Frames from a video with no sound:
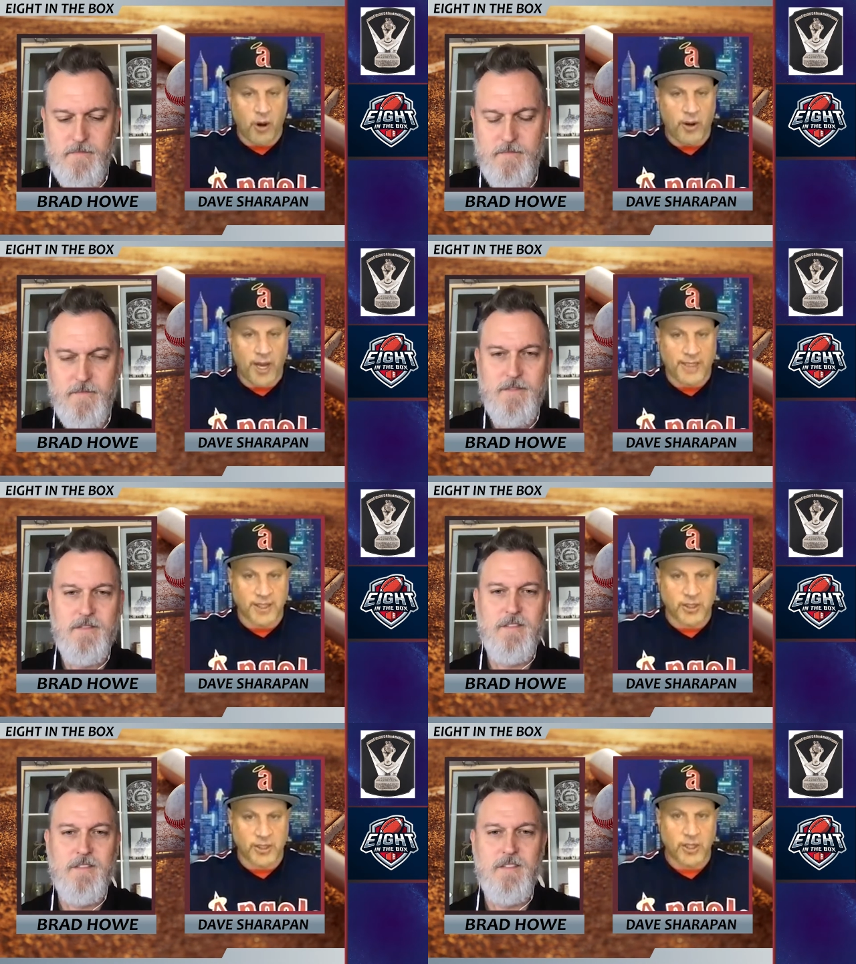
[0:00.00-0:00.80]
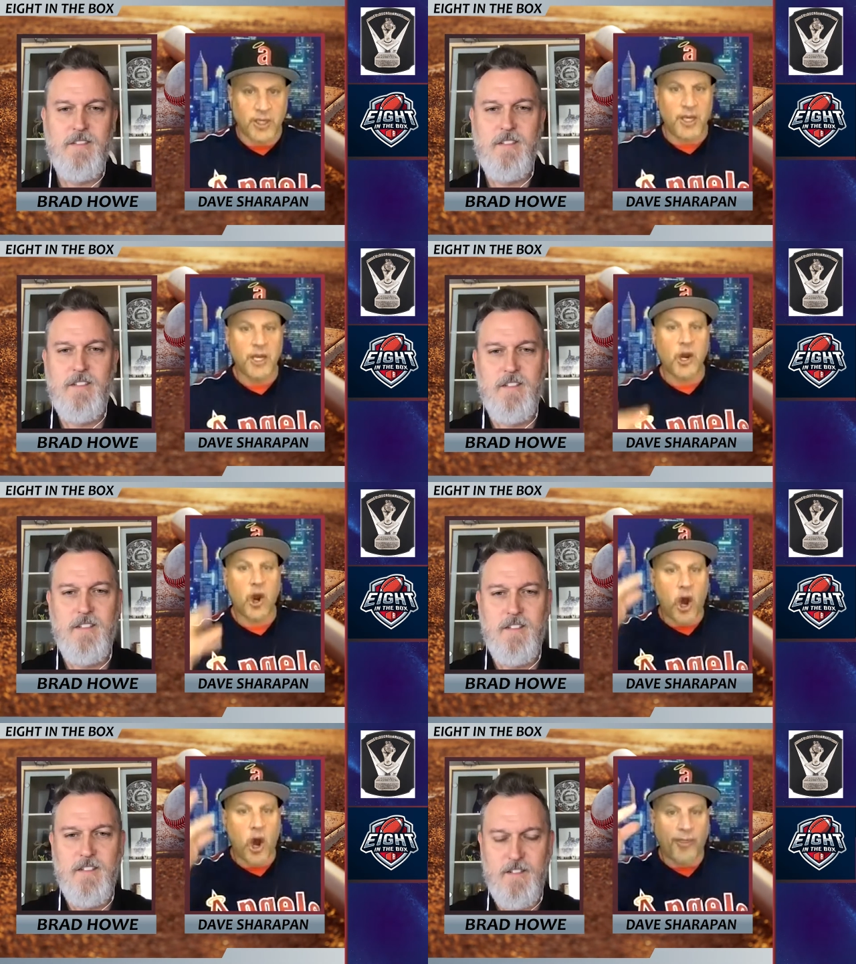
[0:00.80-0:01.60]
Speaker 1: all-access,
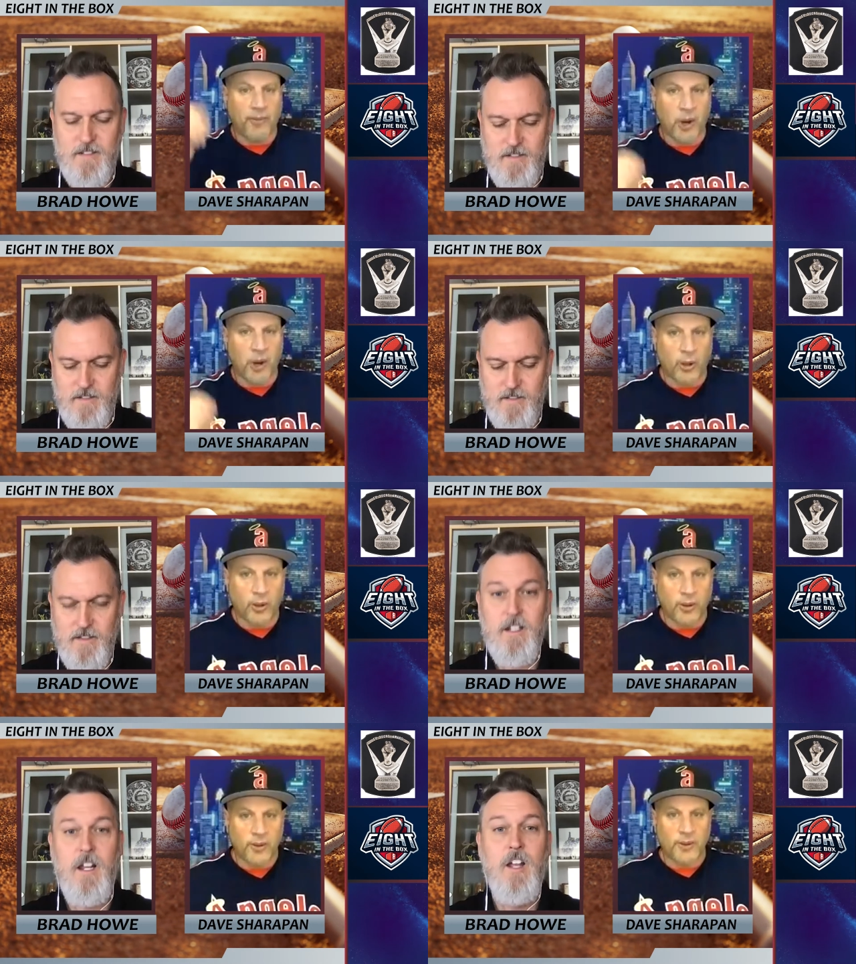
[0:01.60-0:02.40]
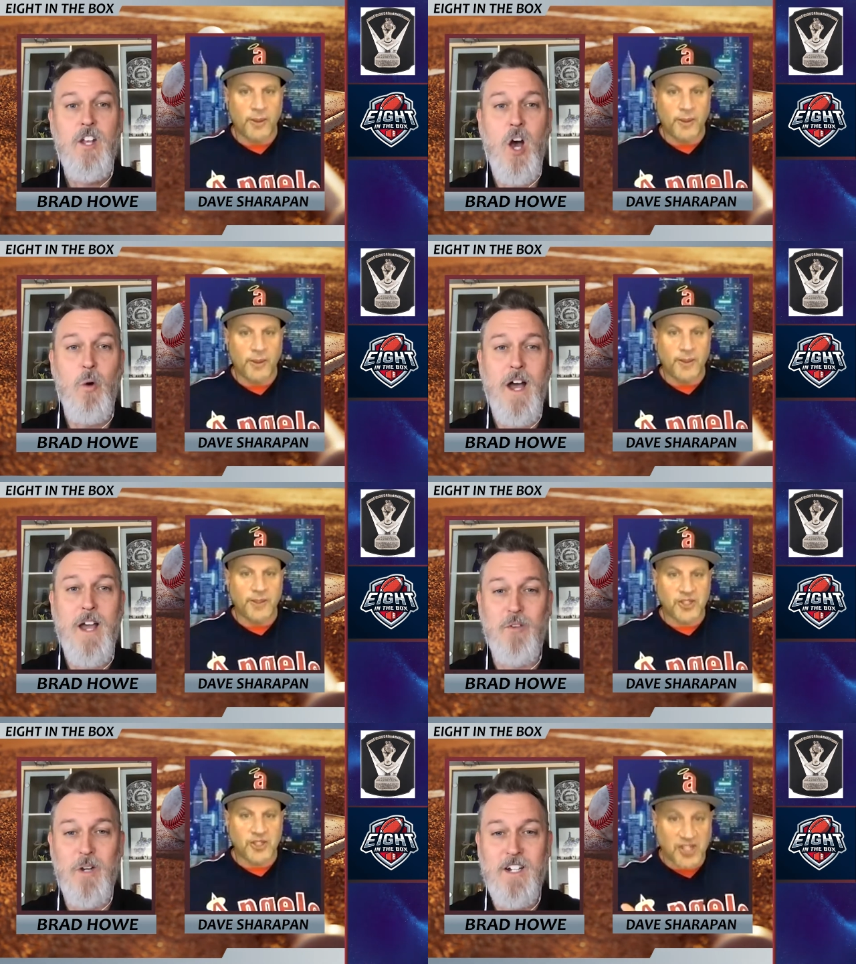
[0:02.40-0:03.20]
caught the ball.
Speaker 2: No way,
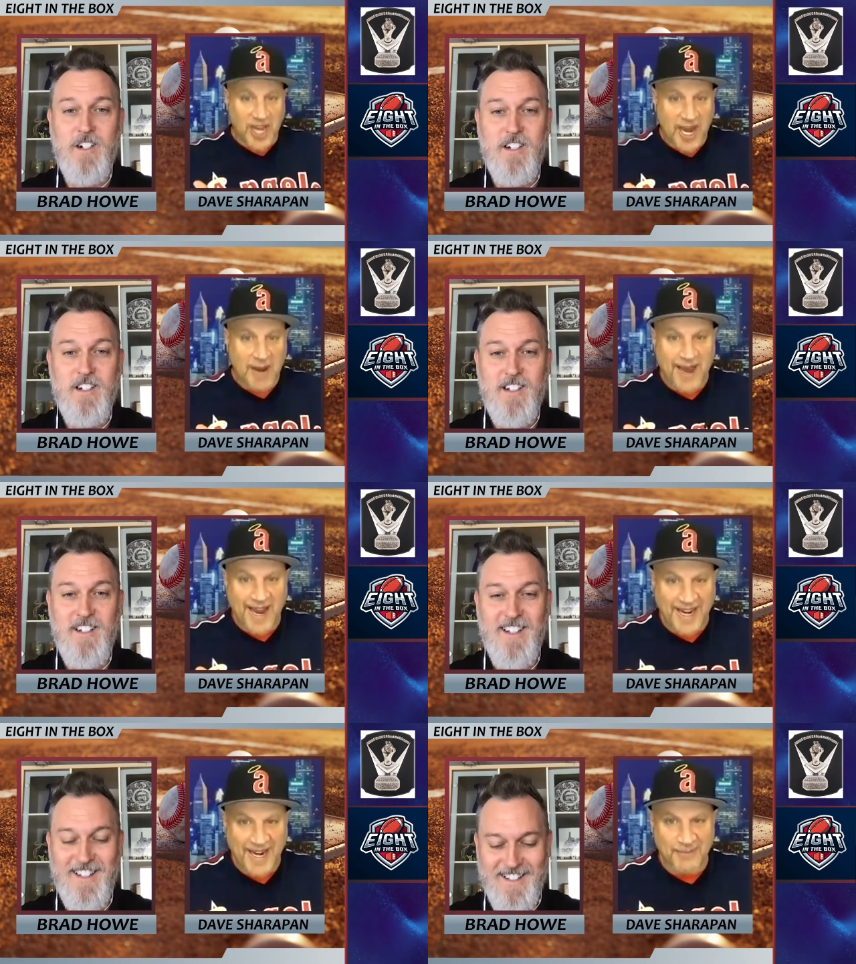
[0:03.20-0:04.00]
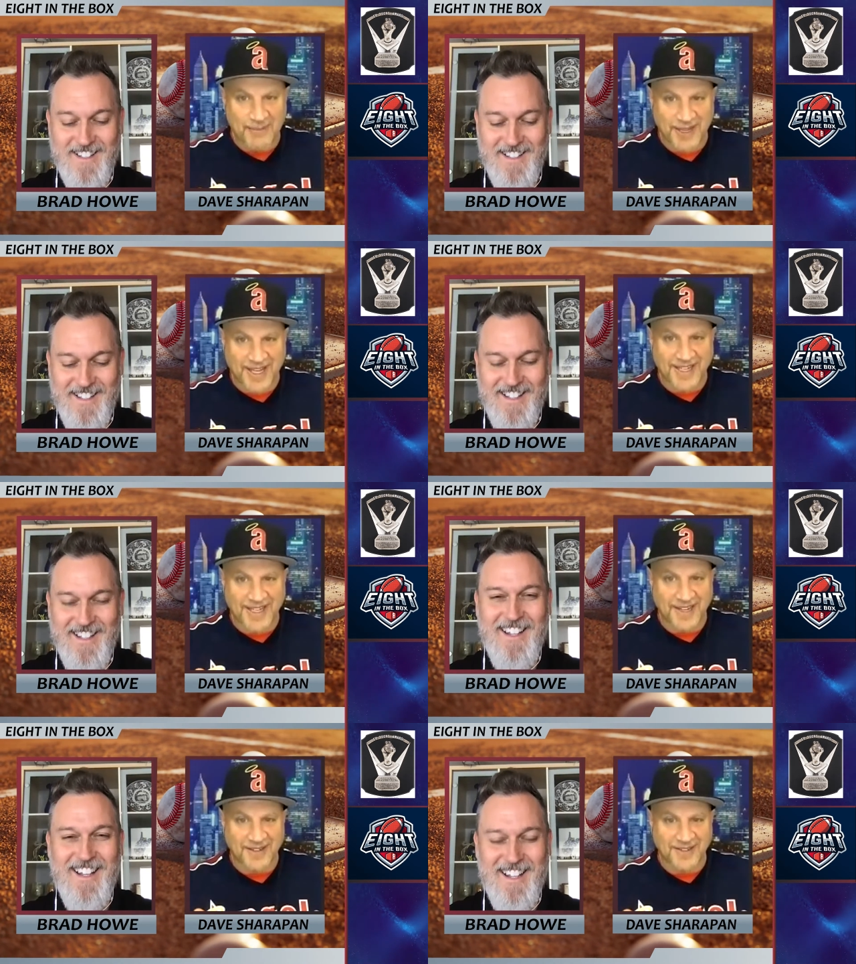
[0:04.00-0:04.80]
for
Speaker 1: real? Sam, I am the
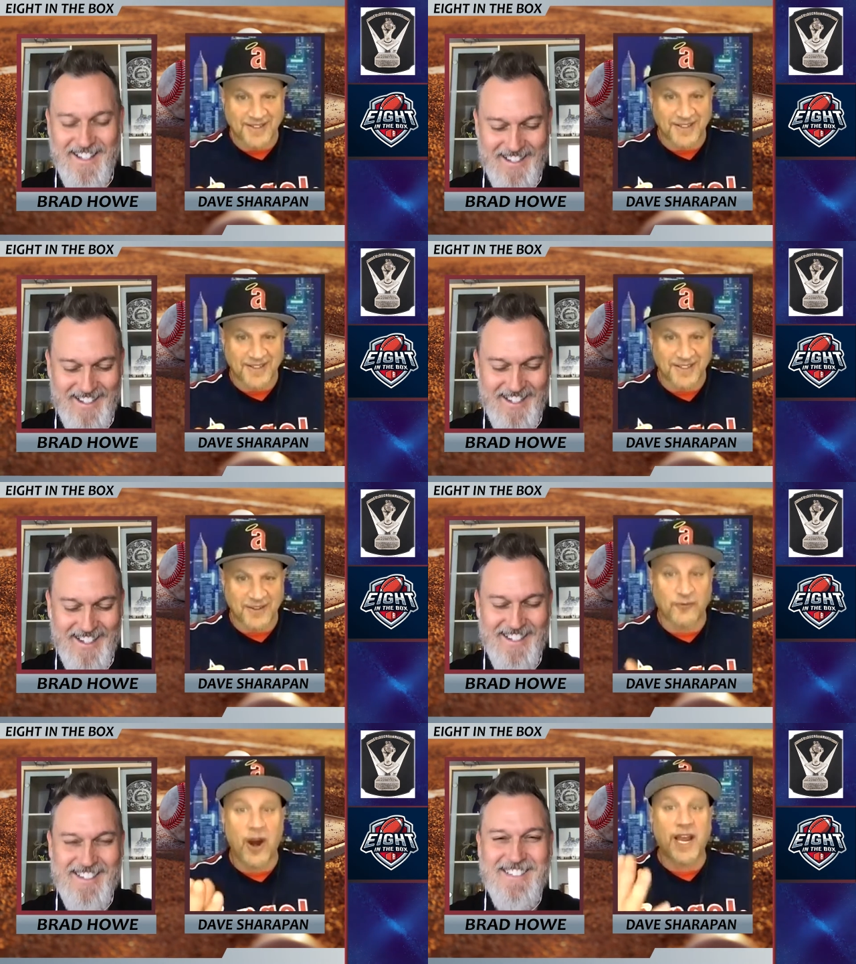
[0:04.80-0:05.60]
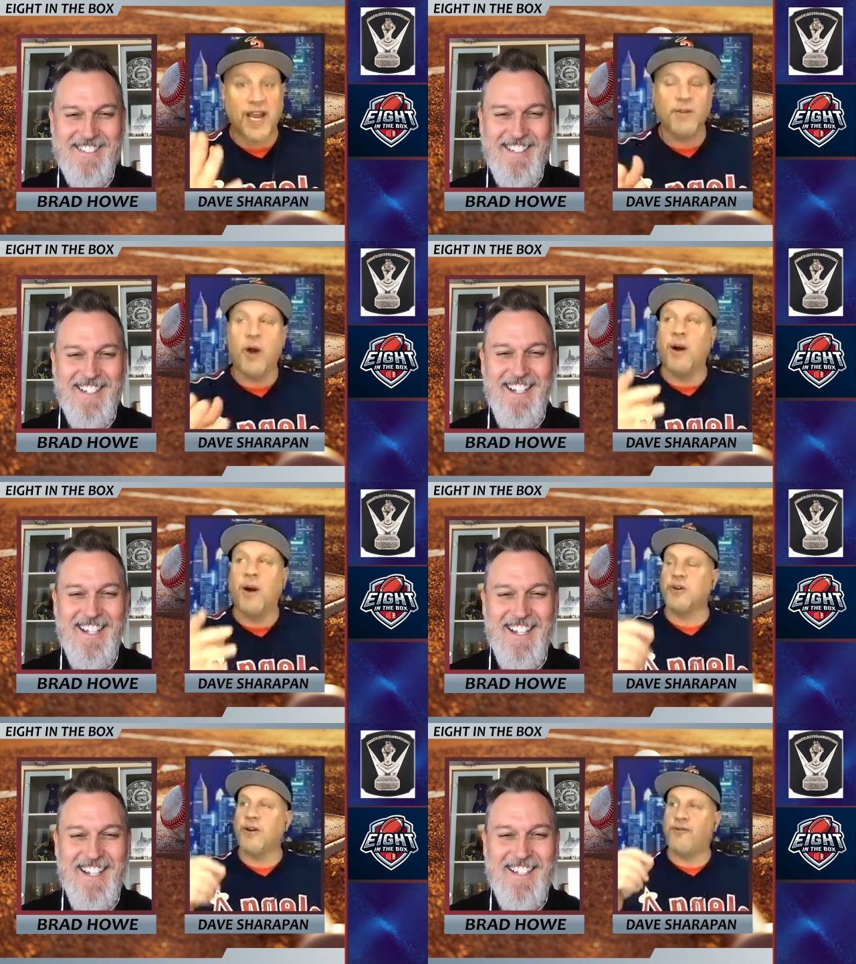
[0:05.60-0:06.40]
kid. Frankie, no, I'm
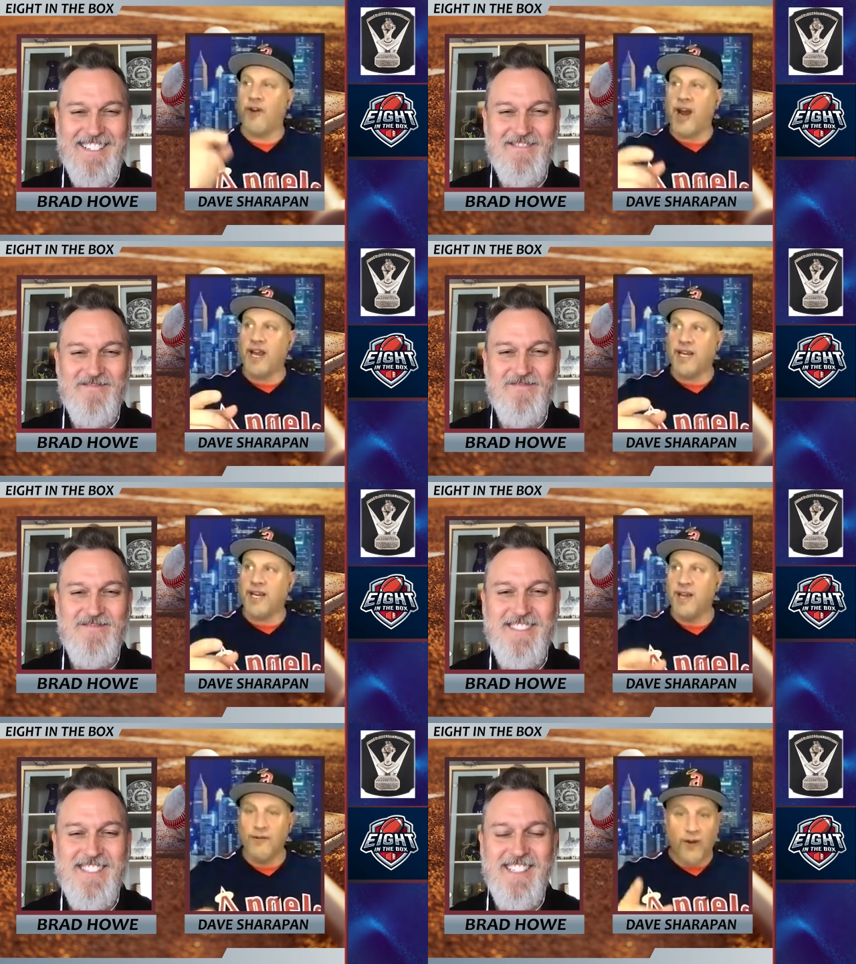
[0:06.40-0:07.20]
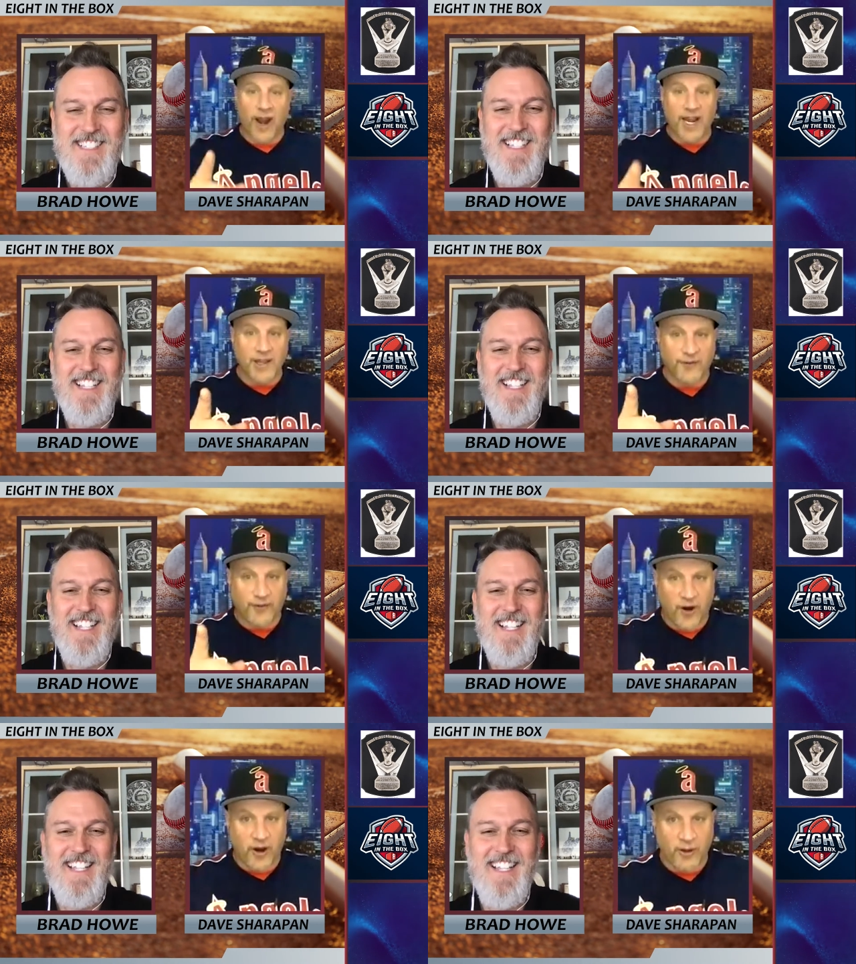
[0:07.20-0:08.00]
sorry, Frankie the
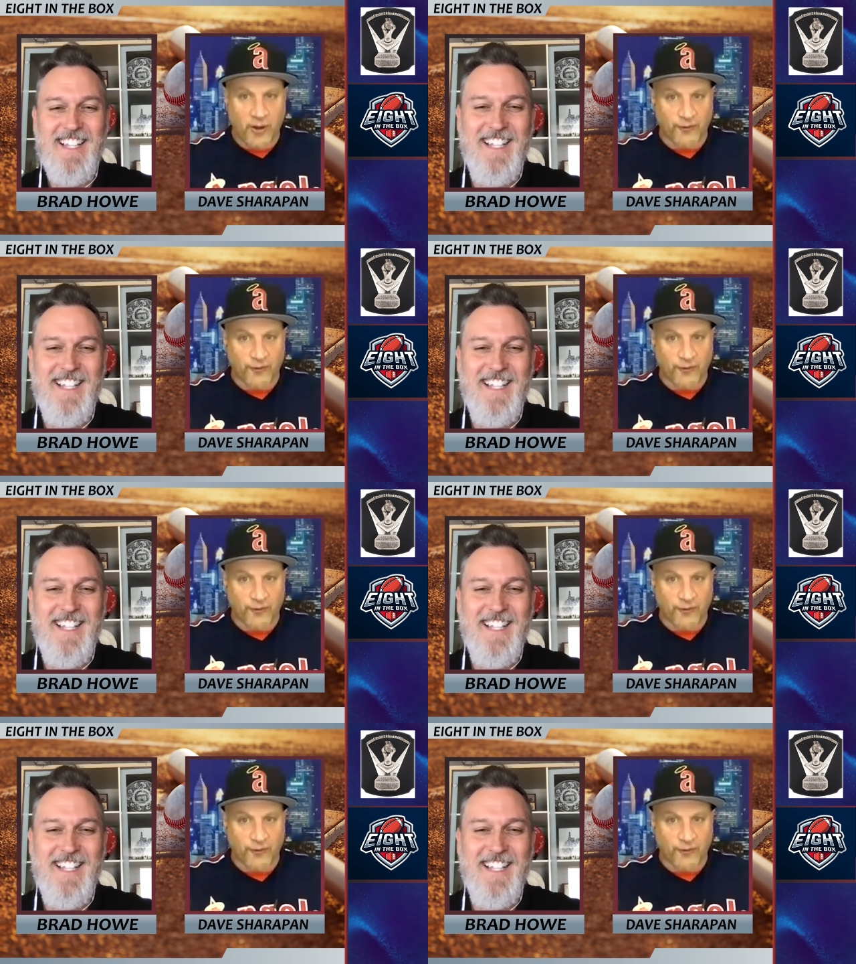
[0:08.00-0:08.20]
follow or